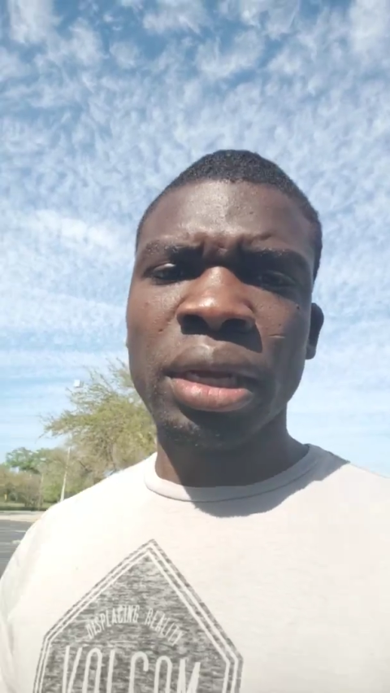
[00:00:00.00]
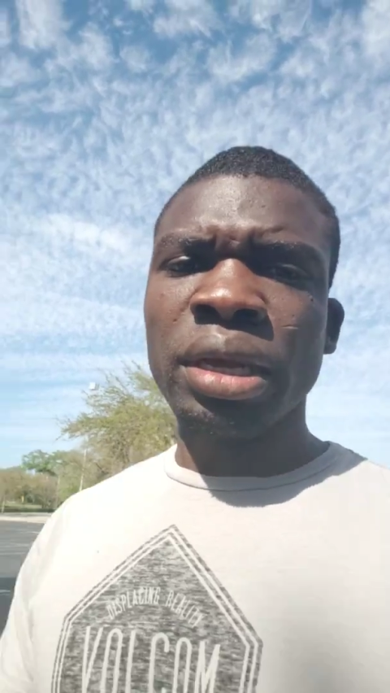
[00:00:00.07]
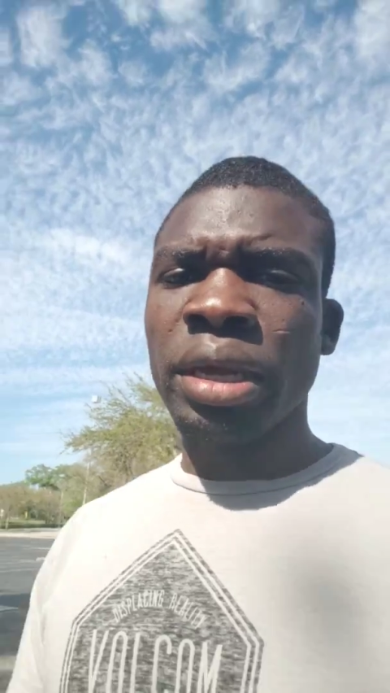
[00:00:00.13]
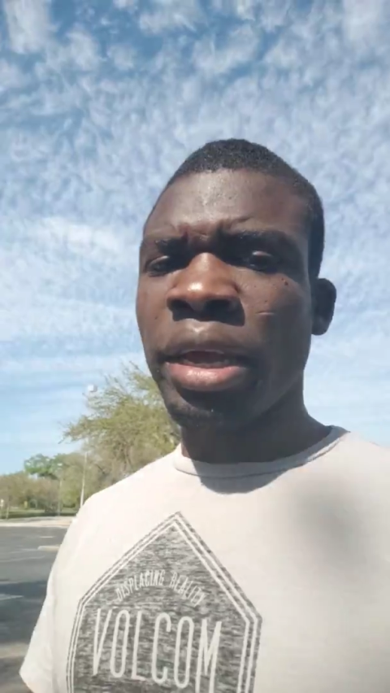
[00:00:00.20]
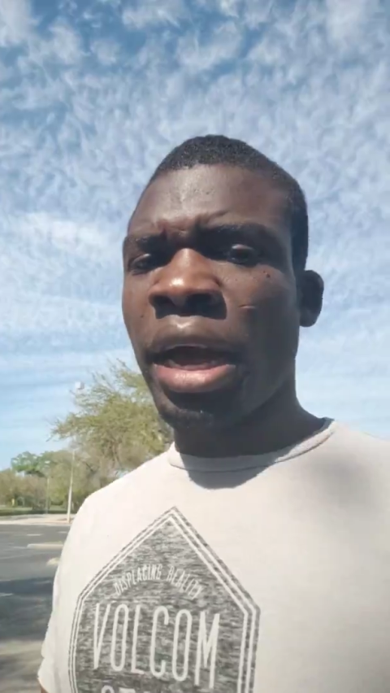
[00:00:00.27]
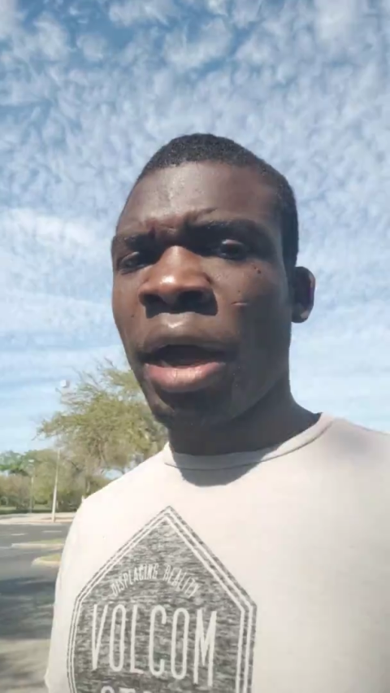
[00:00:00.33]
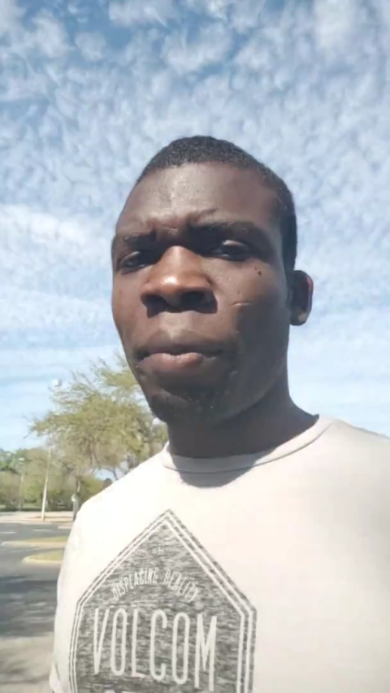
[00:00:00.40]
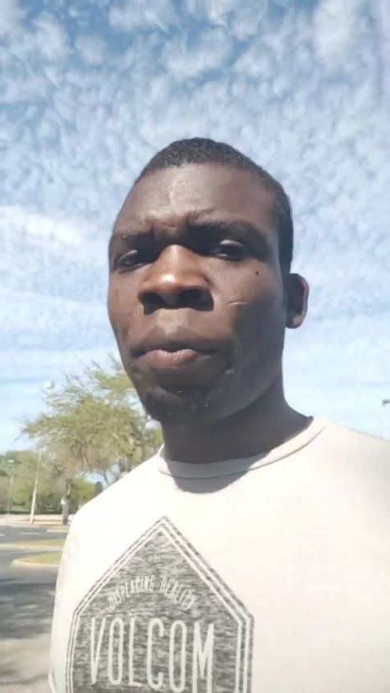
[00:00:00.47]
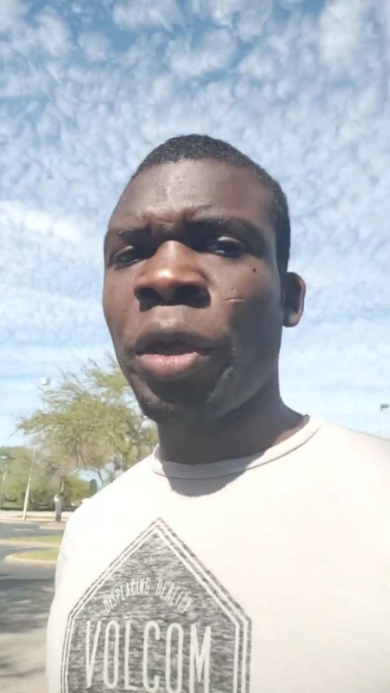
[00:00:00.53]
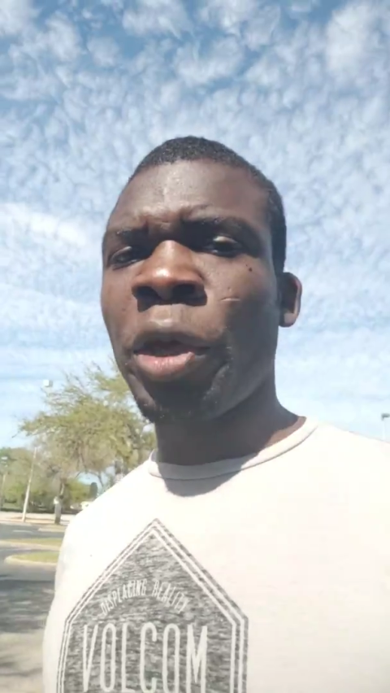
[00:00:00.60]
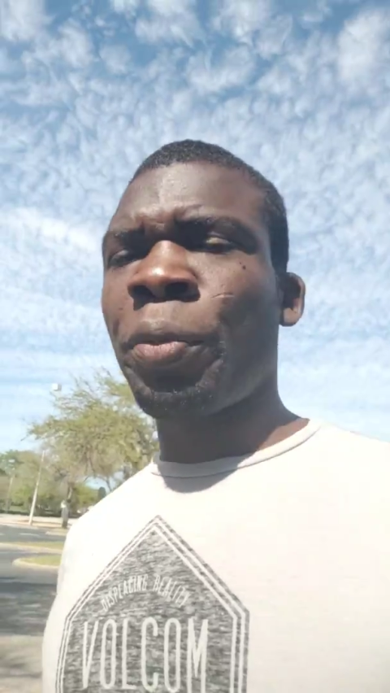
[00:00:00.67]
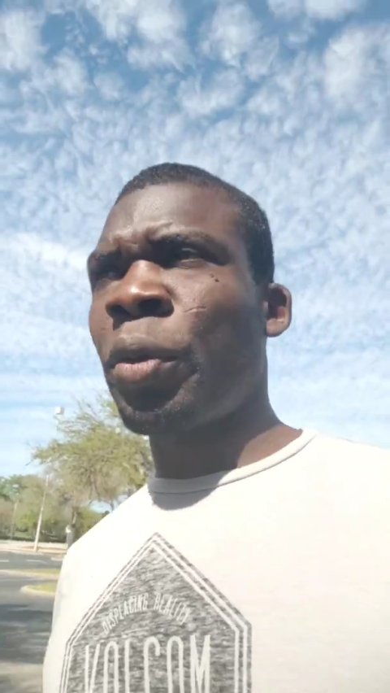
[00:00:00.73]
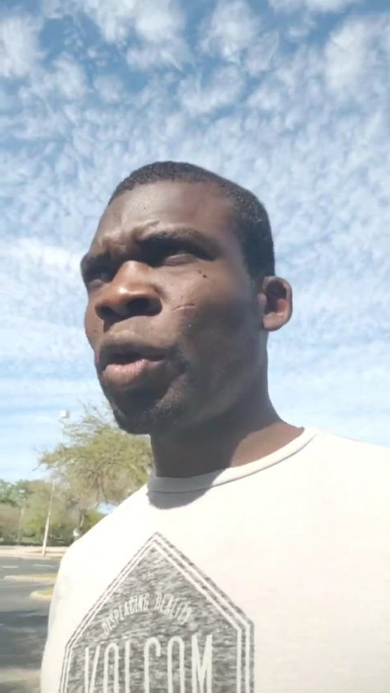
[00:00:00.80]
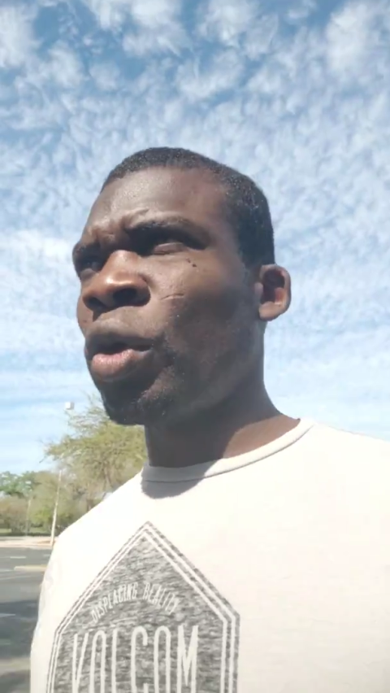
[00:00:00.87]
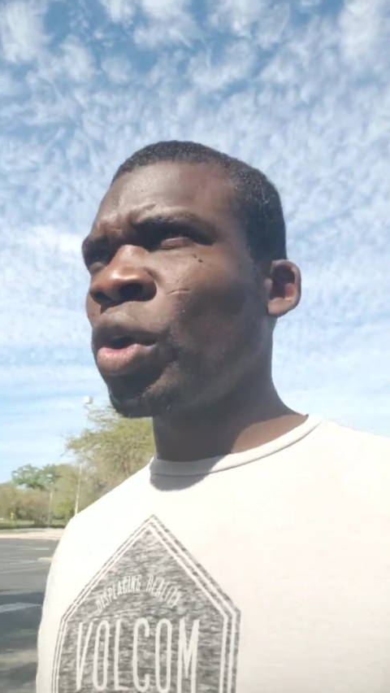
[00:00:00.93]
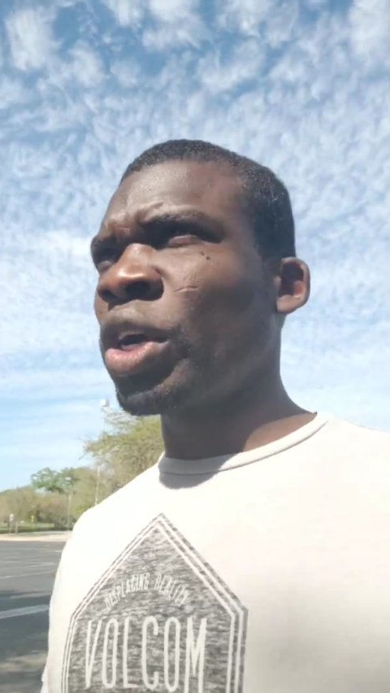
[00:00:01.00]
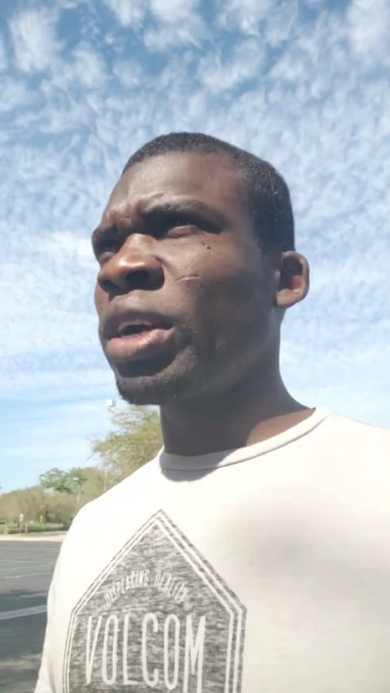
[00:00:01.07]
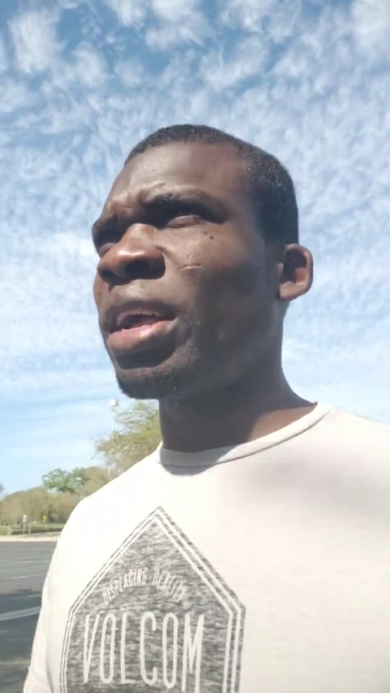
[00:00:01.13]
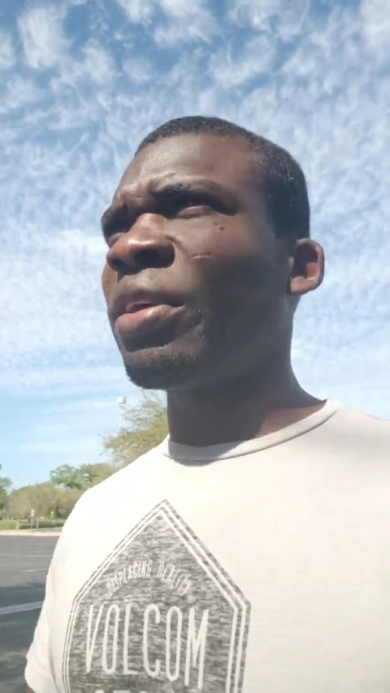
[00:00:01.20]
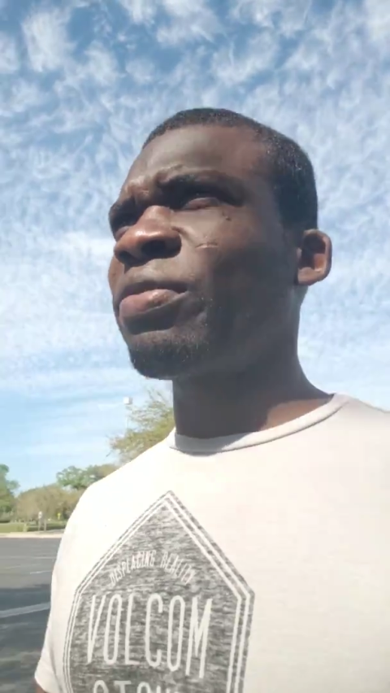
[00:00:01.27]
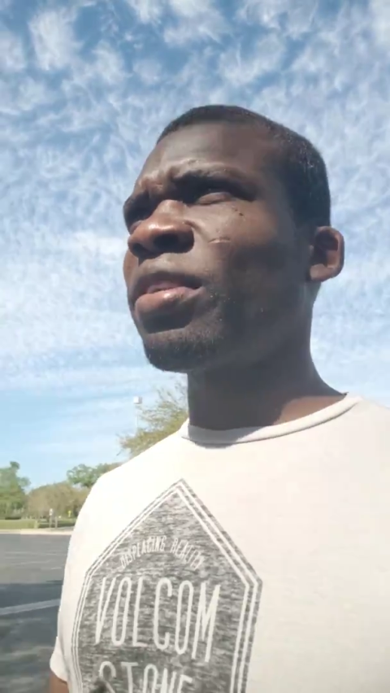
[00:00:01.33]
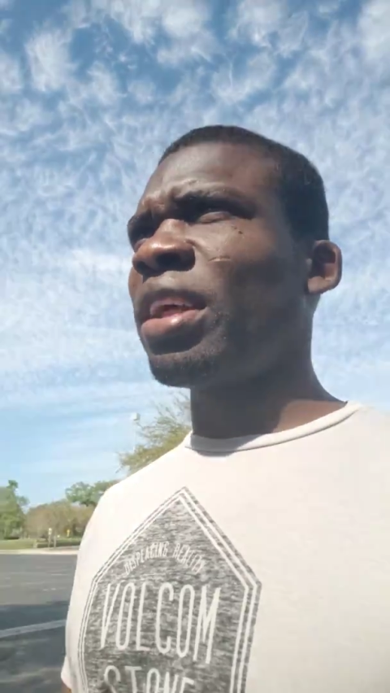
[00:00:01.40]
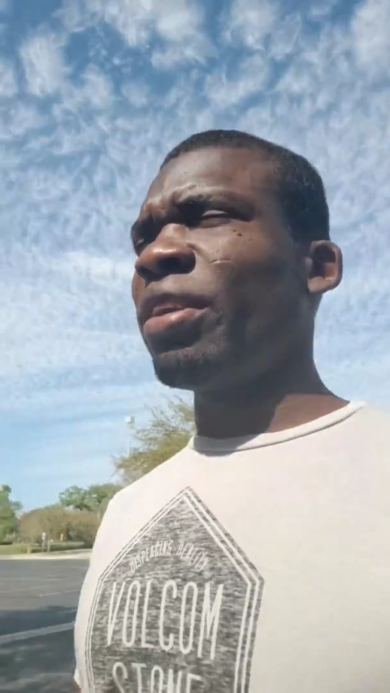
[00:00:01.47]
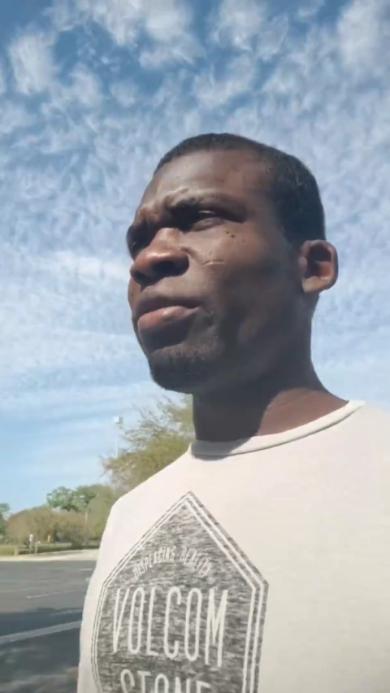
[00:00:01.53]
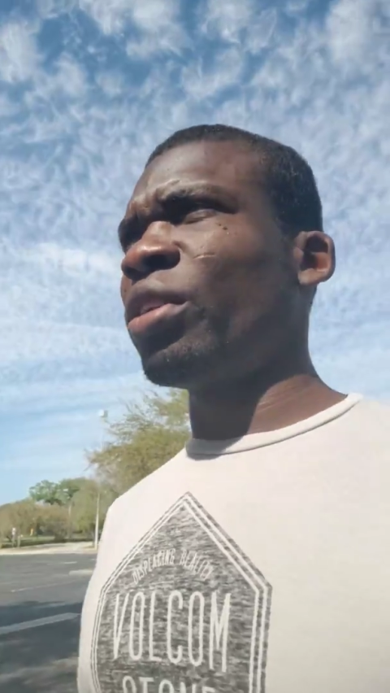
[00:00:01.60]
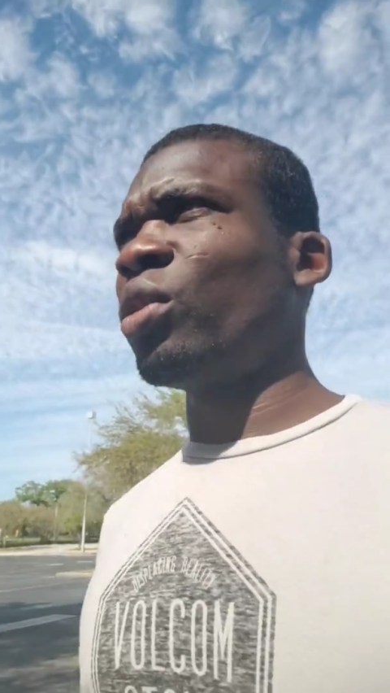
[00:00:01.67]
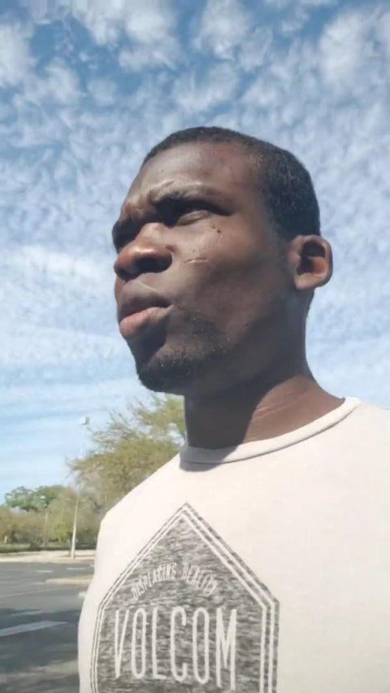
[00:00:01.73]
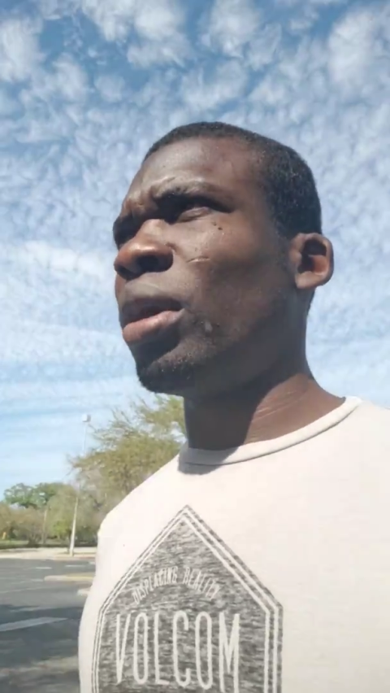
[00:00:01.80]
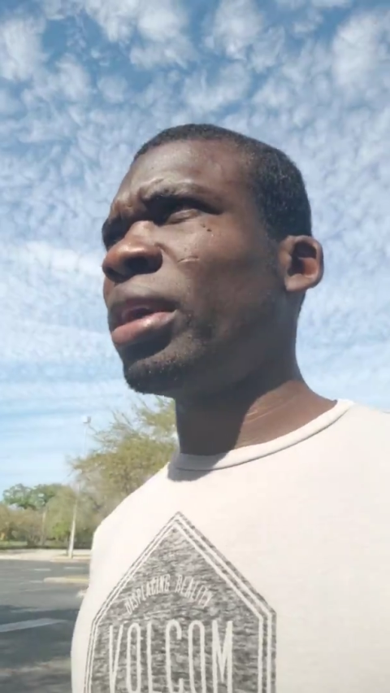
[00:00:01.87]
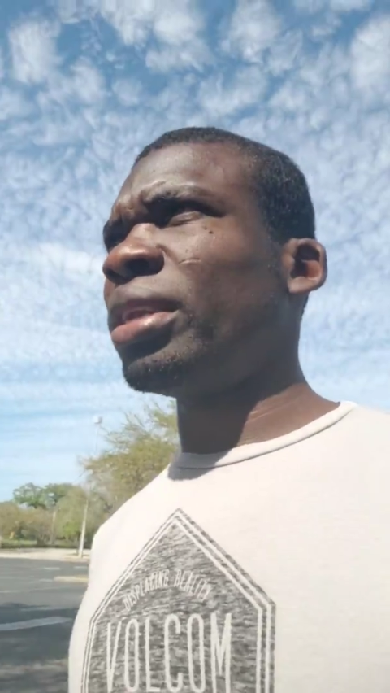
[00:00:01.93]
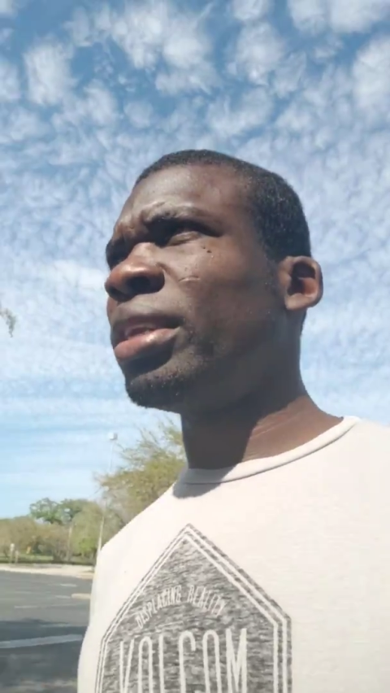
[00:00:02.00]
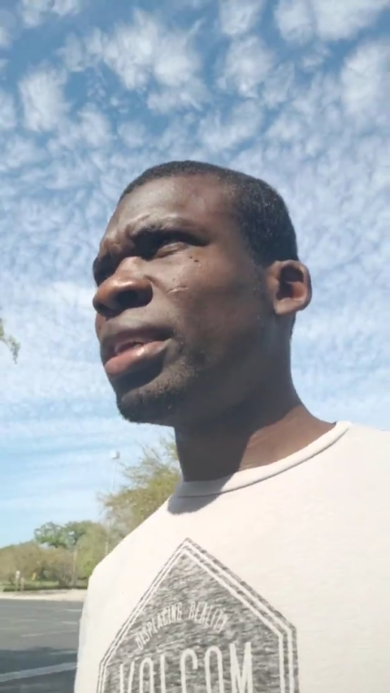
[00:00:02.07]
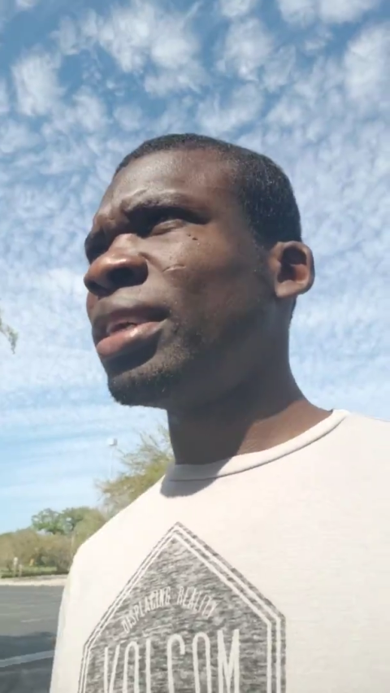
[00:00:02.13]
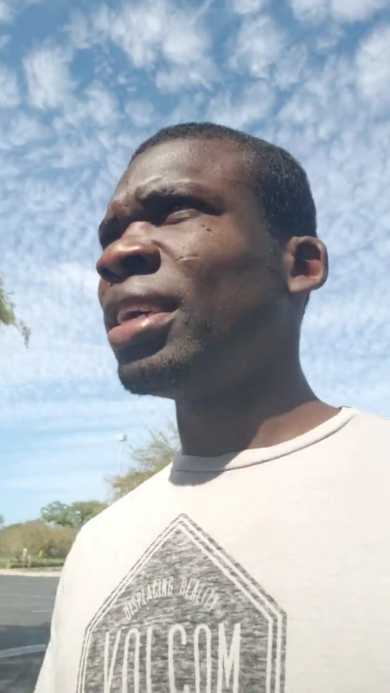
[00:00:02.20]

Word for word: yeah people good afternoon everyone